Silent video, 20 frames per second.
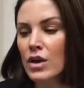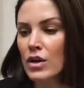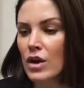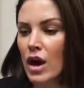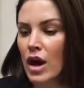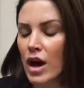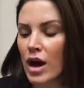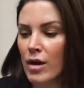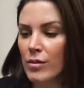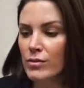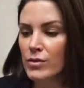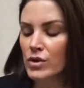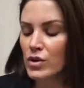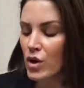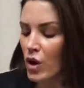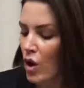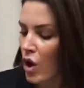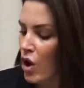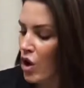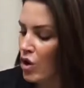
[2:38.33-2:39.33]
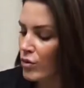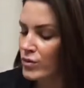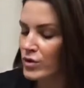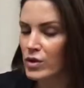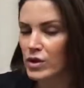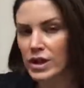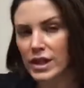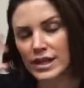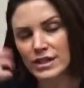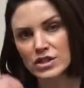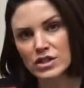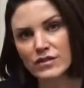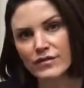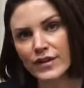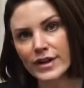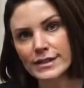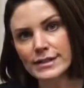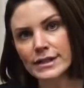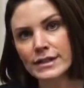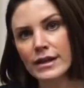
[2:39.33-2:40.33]
You go home, you cleanse your
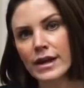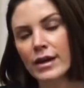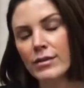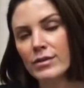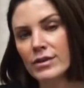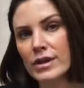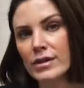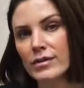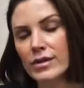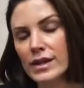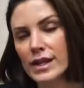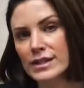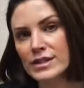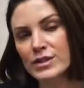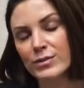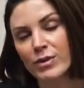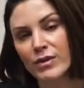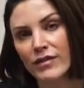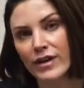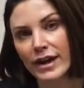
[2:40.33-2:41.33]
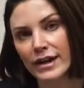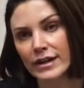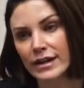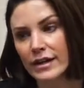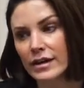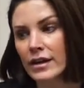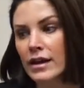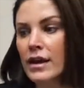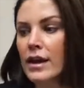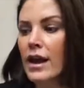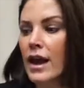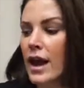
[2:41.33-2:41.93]
face at night with the cleanser provided,